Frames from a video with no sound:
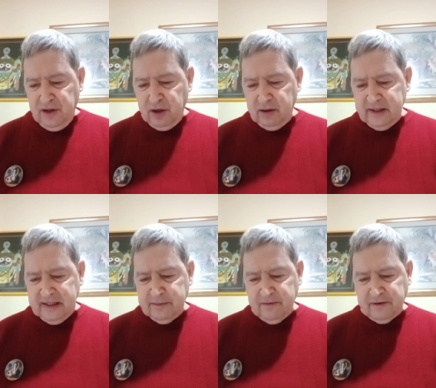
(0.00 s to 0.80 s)
The holy
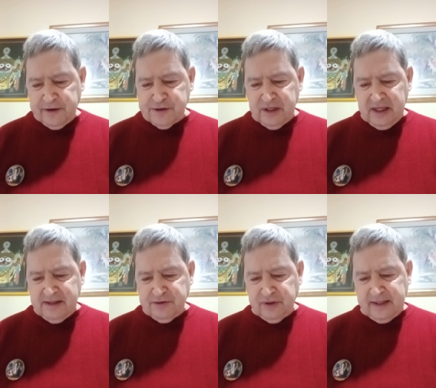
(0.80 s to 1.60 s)
name of Krishna
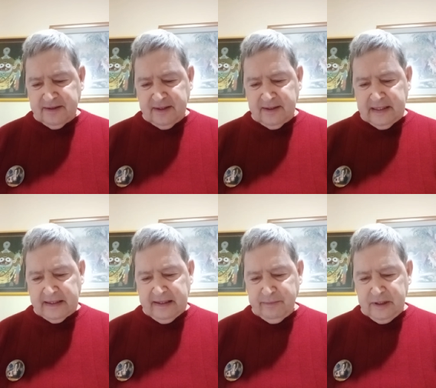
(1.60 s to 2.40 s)
is
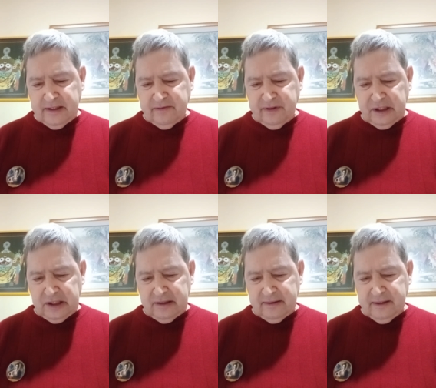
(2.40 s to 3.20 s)
transcendently
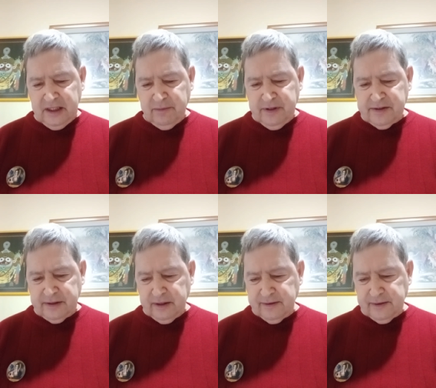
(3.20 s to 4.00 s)
blissful. It
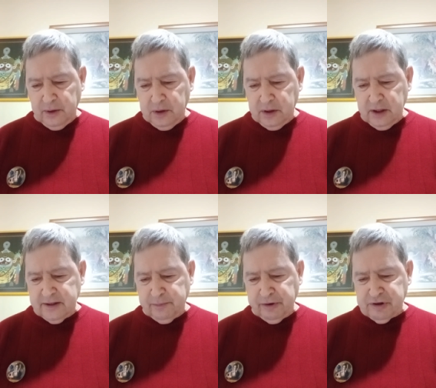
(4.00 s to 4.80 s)
bestows all
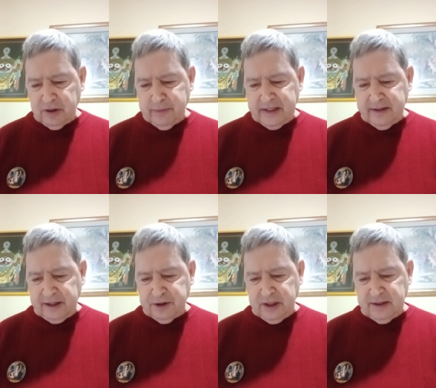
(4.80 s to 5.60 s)
spiritual
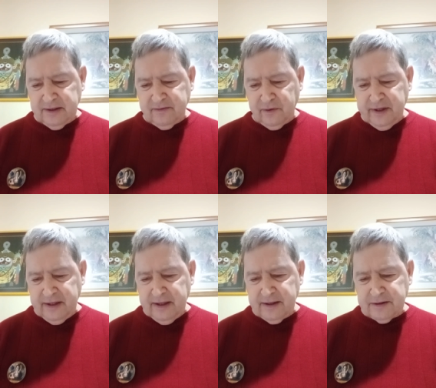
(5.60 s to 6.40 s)
benedictions, for
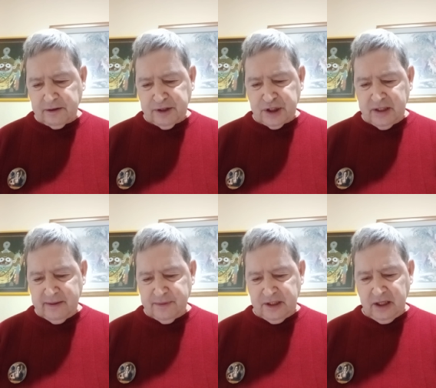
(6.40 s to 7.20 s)
it is Krishna
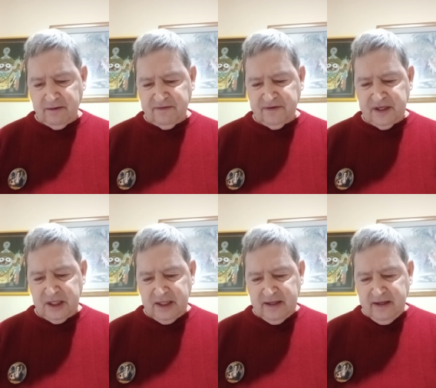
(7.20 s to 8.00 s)
himself,
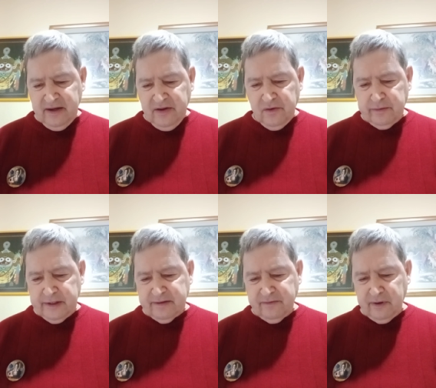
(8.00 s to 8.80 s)
the
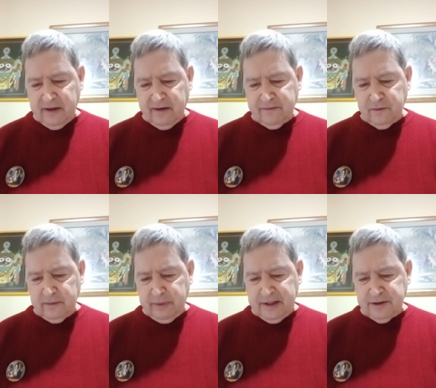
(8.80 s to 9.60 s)
reservoir of
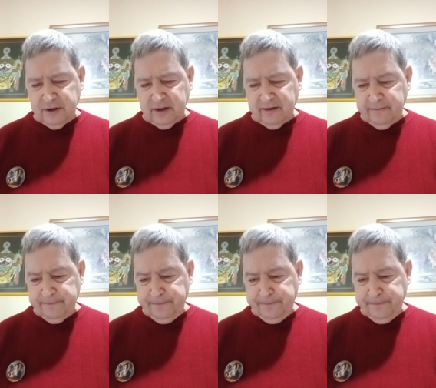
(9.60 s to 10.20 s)
all pleasure.